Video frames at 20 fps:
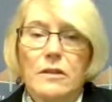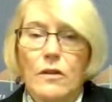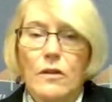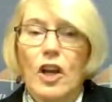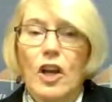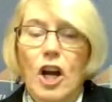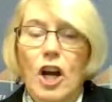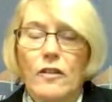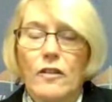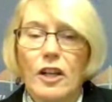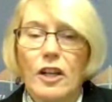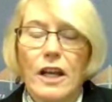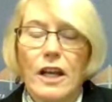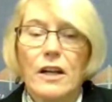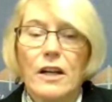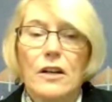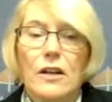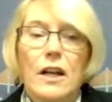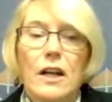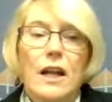you know, the cover
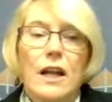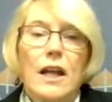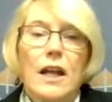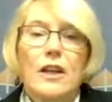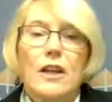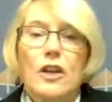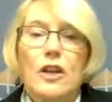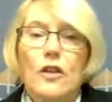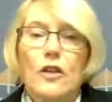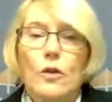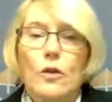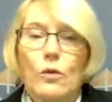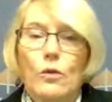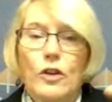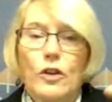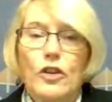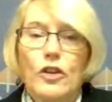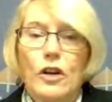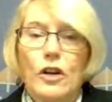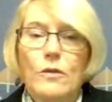letter,
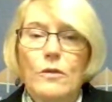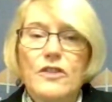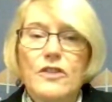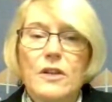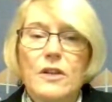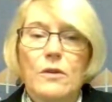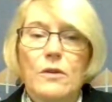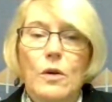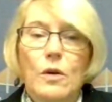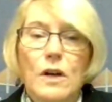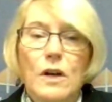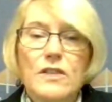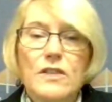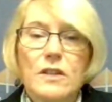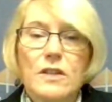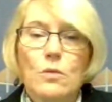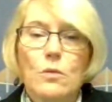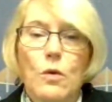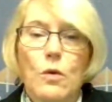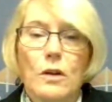return receipt
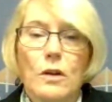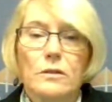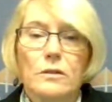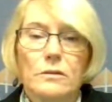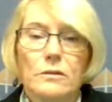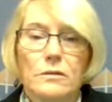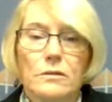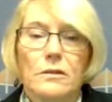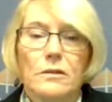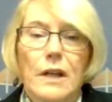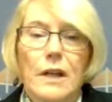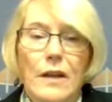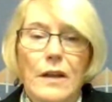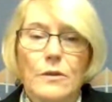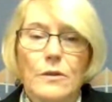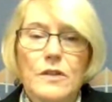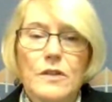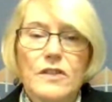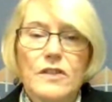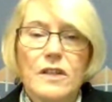requested one, and
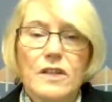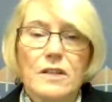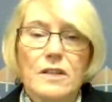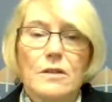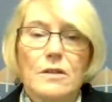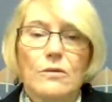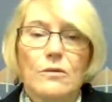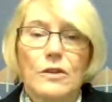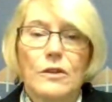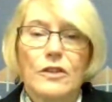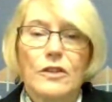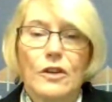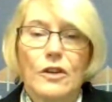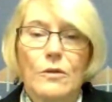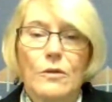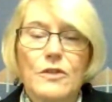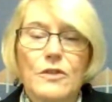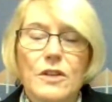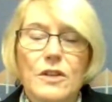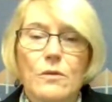the receipt,
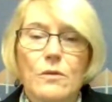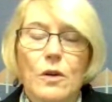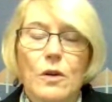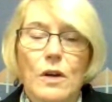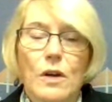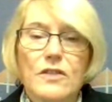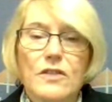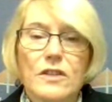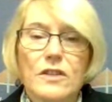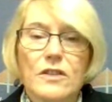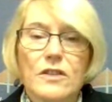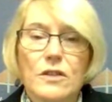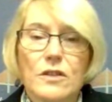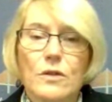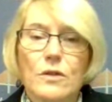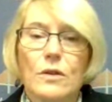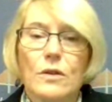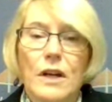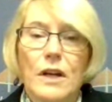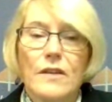return receipt requested
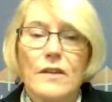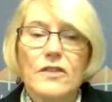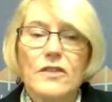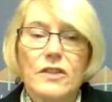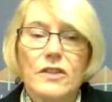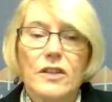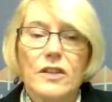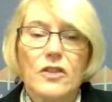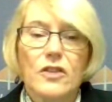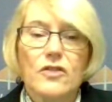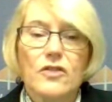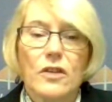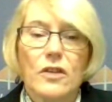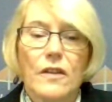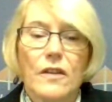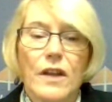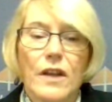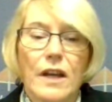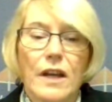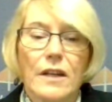two, and the signature
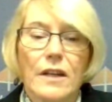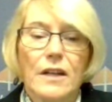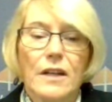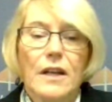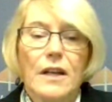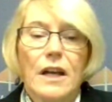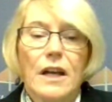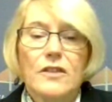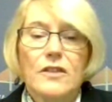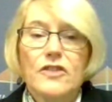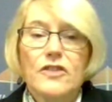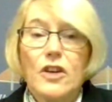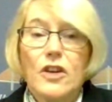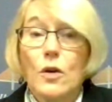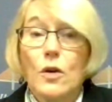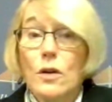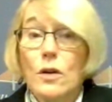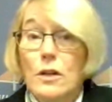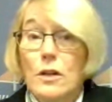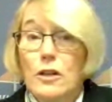on that. And
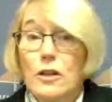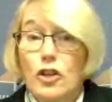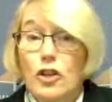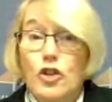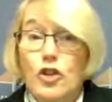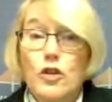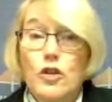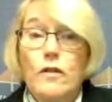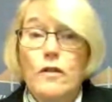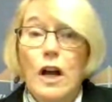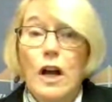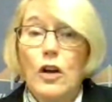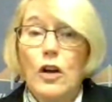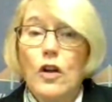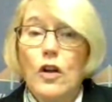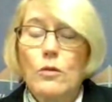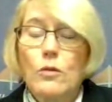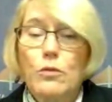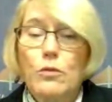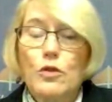so you've got
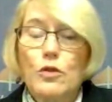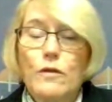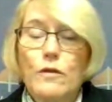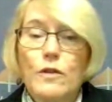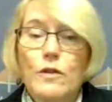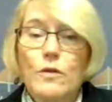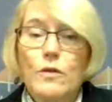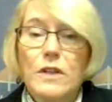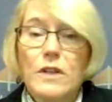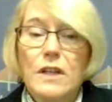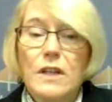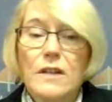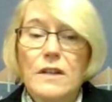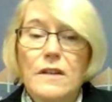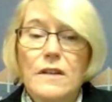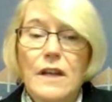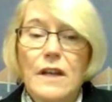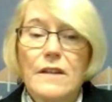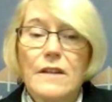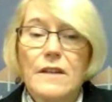all the proof you
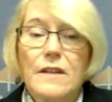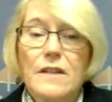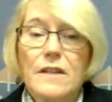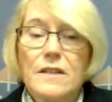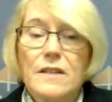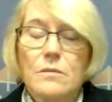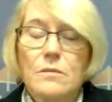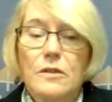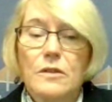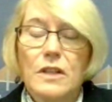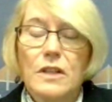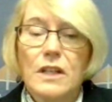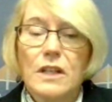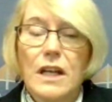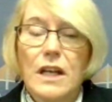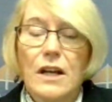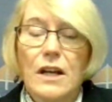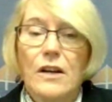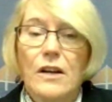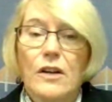need that the disability
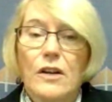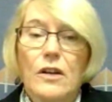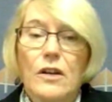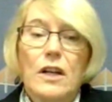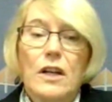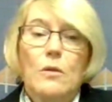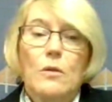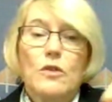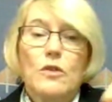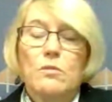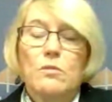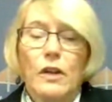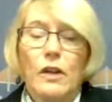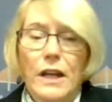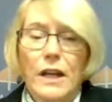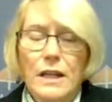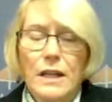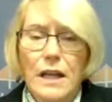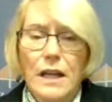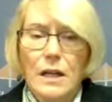carrier was
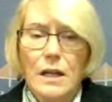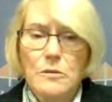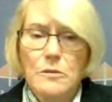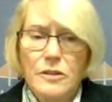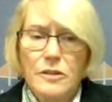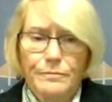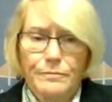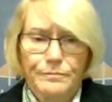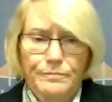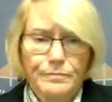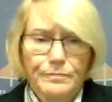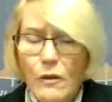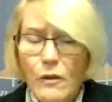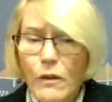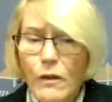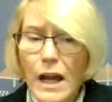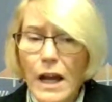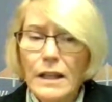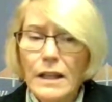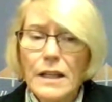playing games
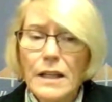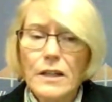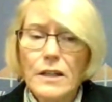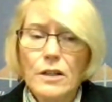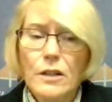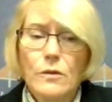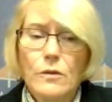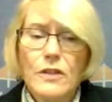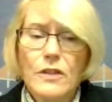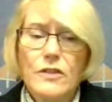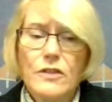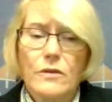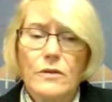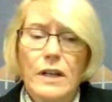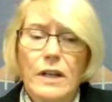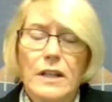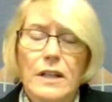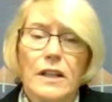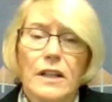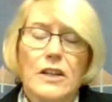violated ERISA
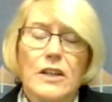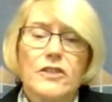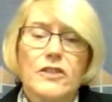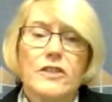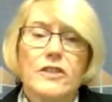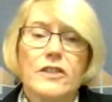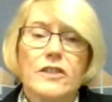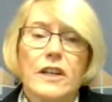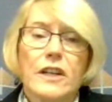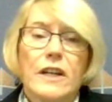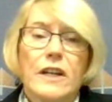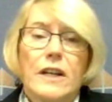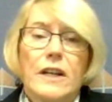regulations,